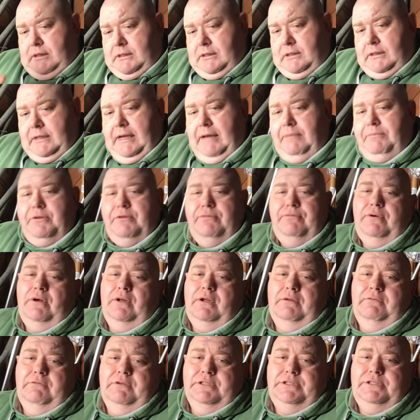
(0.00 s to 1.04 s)
Get them to
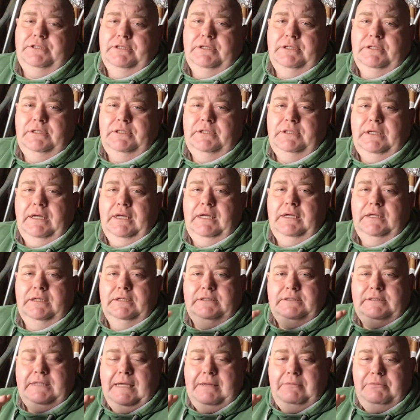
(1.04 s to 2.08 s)
follow us. Yeah,
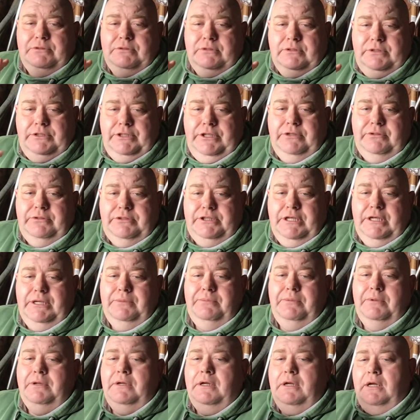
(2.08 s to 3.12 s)
same as on
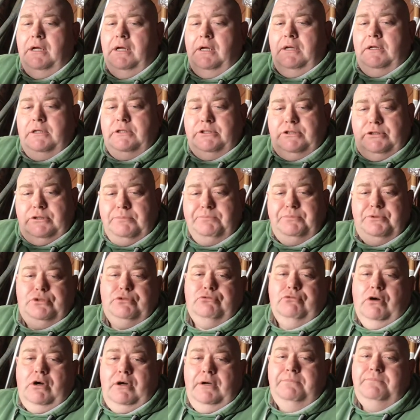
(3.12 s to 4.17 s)
YouTube.
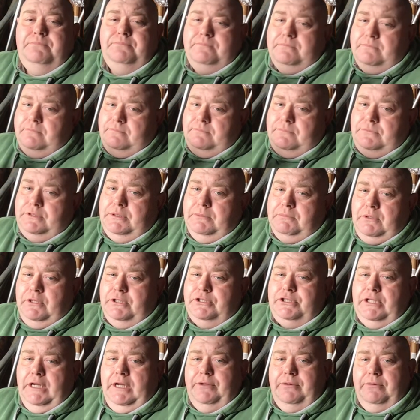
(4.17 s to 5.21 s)
Subscribe to my
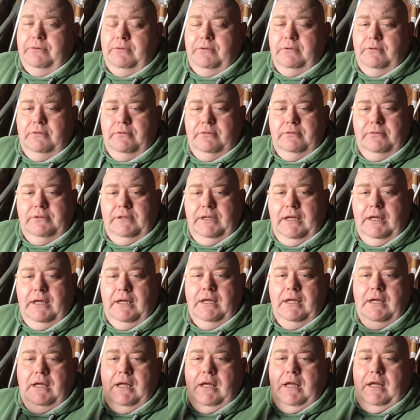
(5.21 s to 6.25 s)
channel. Yeah,
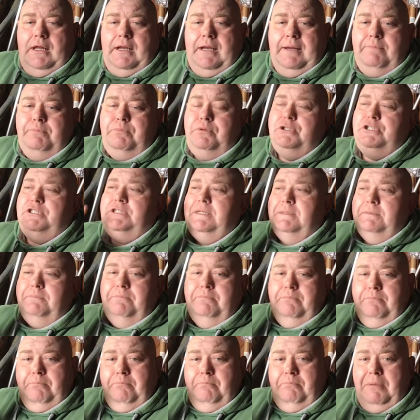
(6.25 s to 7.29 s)
then push the
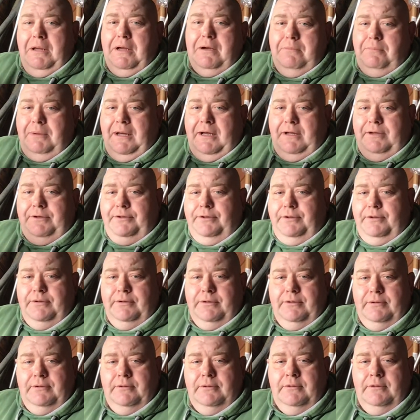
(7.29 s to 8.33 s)
bell button
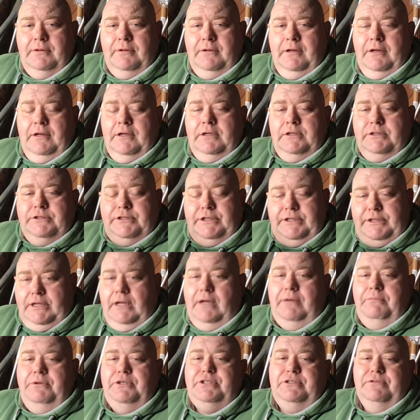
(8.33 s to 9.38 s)
so you
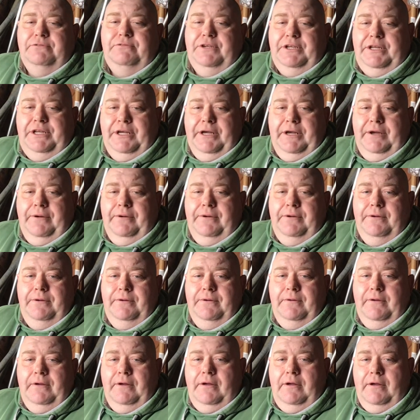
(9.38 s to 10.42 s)
don't miss a video.
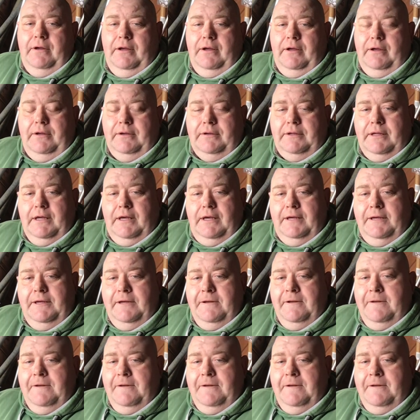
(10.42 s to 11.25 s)
Okay.